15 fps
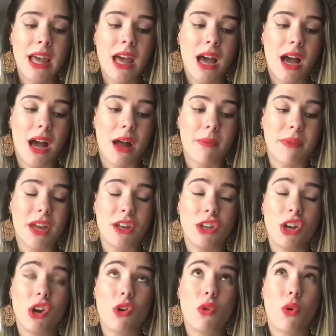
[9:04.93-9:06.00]
I
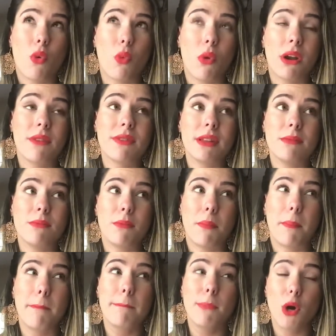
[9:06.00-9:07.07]
know one of the
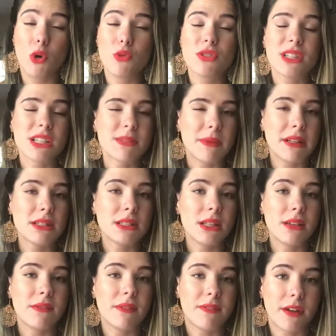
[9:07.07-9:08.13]
most expensive
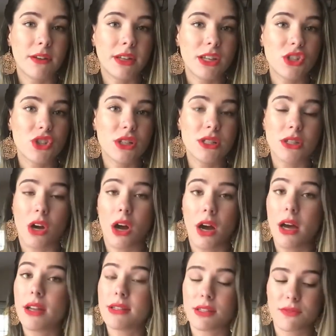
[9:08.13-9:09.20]
foundations
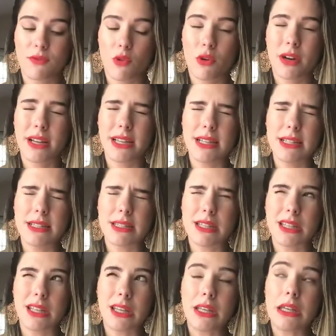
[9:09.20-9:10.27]
on Sephora is
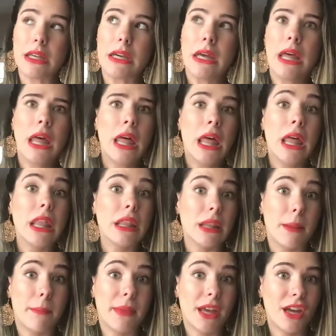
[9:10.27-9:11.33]
the La
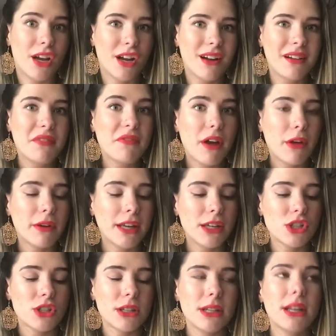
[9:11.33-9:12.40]
Mer
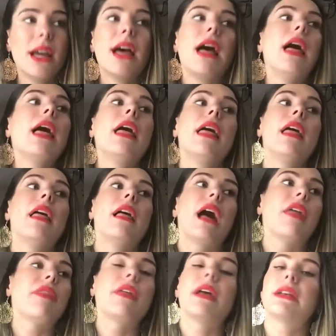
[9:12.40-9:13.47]
foundation. I
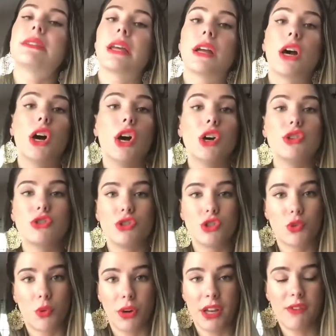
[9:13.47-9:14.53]
think it's like
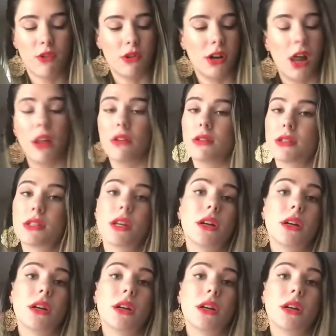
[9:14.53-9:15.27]
$124.